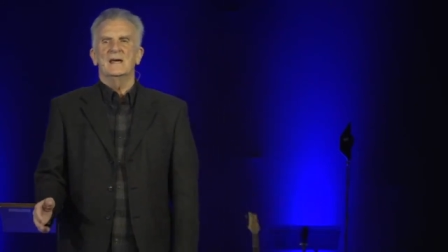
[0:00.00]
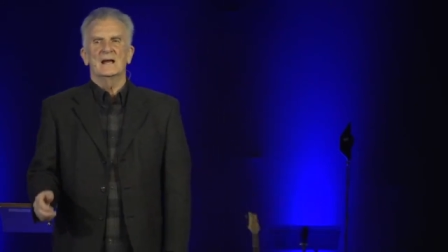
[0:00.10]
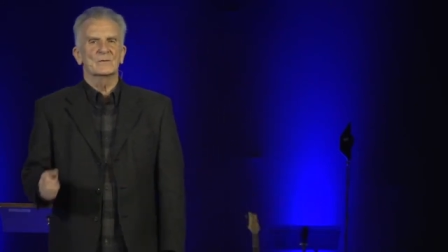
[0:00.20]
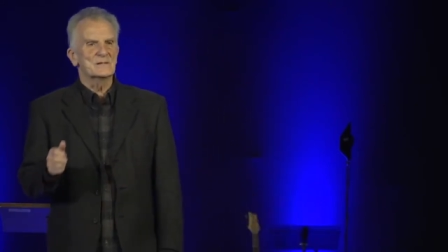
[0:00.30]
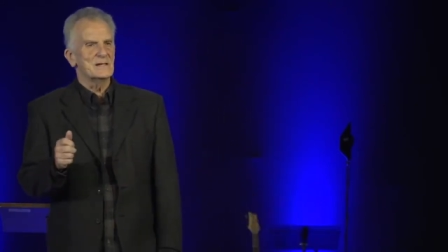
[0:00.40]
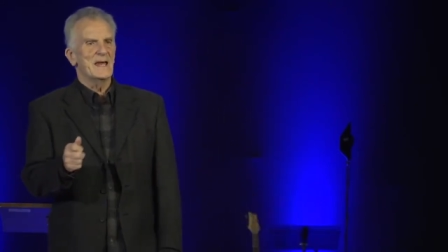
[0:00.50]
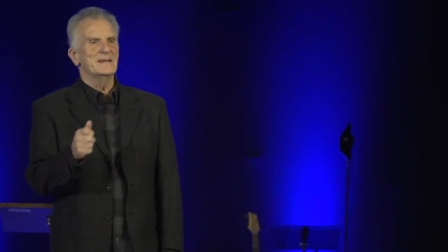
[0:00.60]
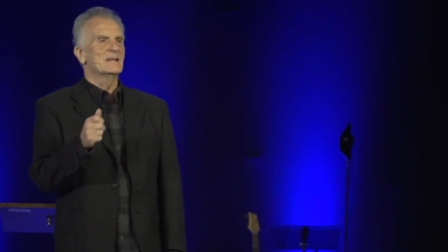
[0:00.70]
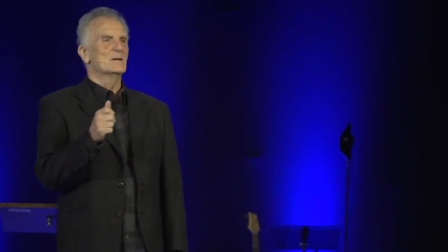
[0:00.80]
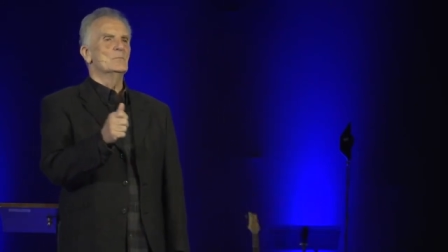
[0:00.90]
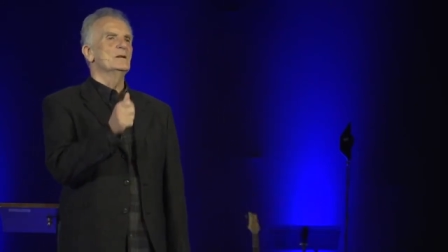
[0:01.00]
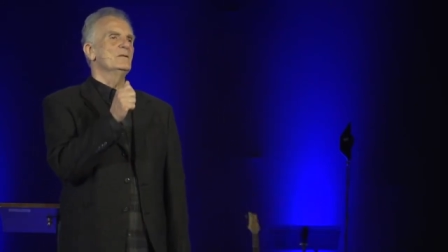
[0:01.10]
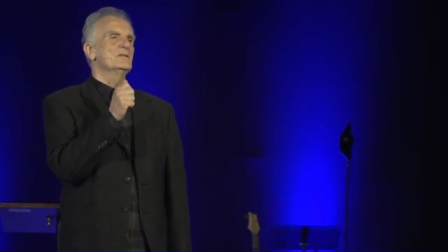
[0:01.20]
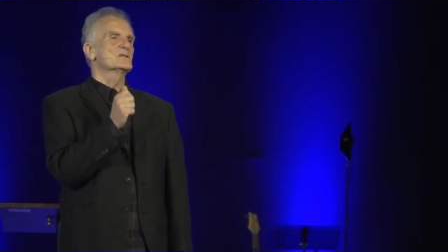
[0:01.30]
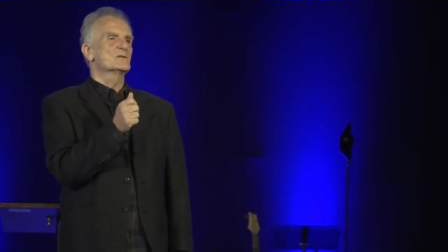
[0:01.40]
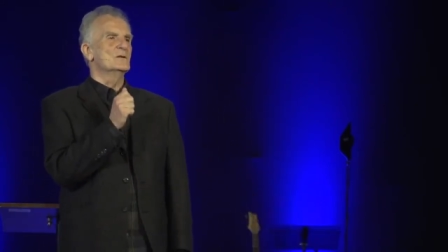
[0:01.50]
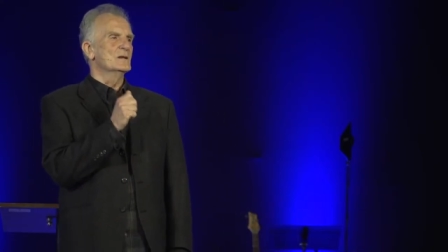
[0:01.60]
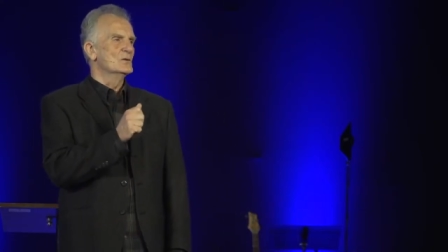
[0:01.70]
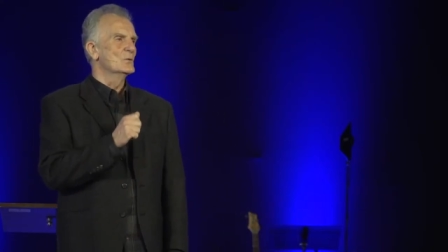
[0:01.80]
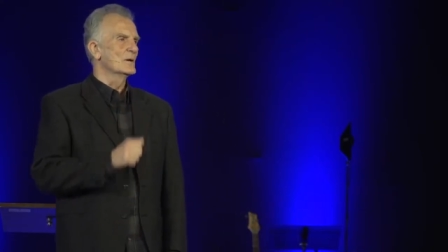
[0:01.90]
And I was standing in the middle of the
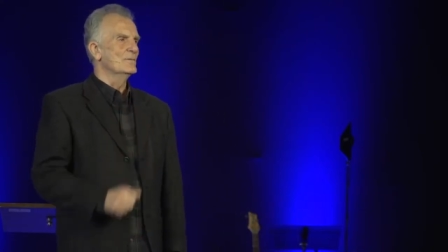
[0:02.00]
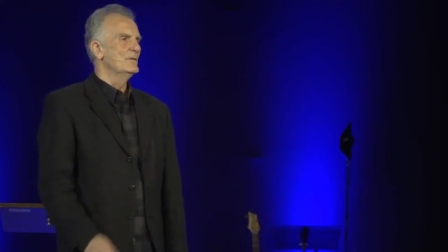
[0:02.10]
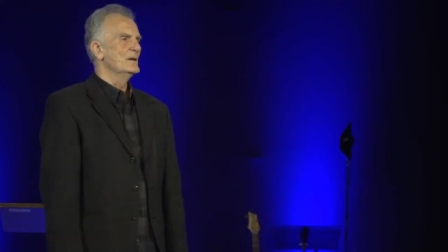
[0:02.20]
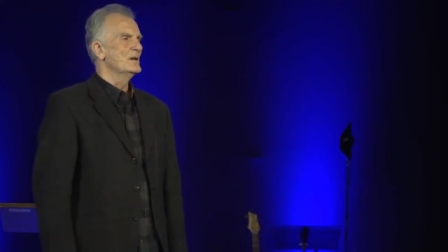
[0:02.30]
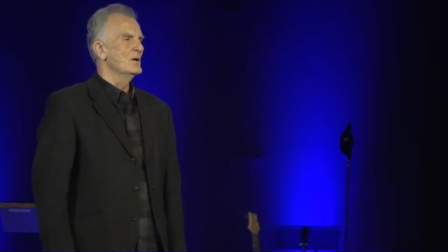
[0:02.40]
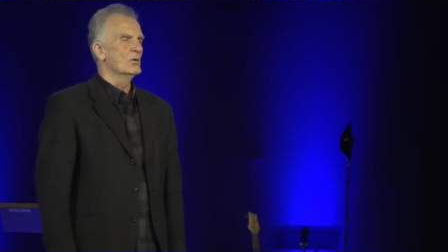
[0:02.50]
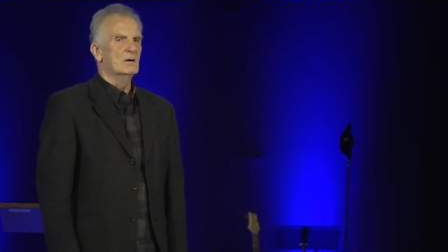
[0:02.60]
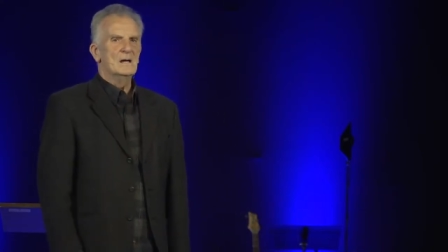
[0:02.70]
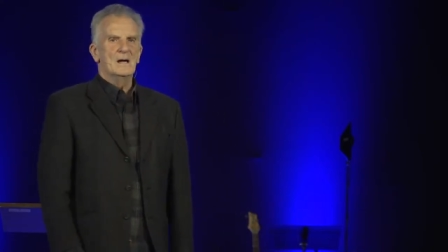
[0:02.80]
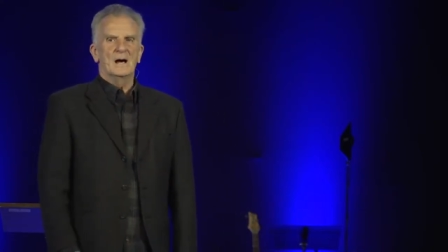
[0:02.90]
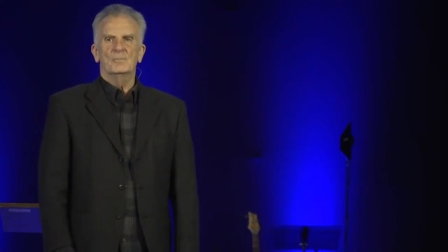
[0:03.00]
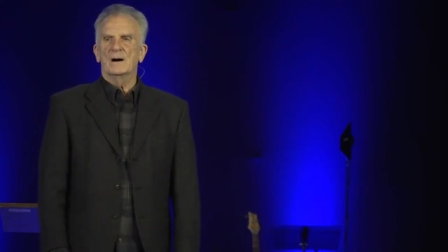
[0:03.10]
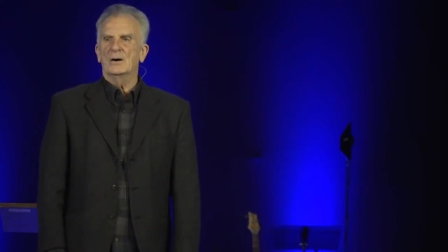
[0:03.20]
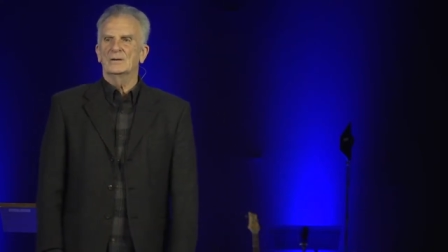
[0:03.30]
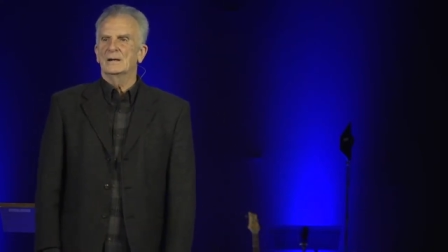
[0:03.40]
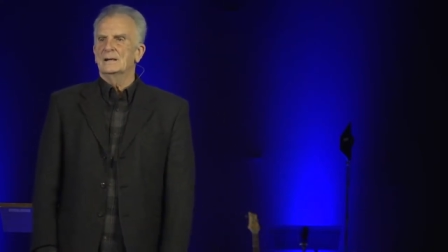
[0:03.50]
street doing a video about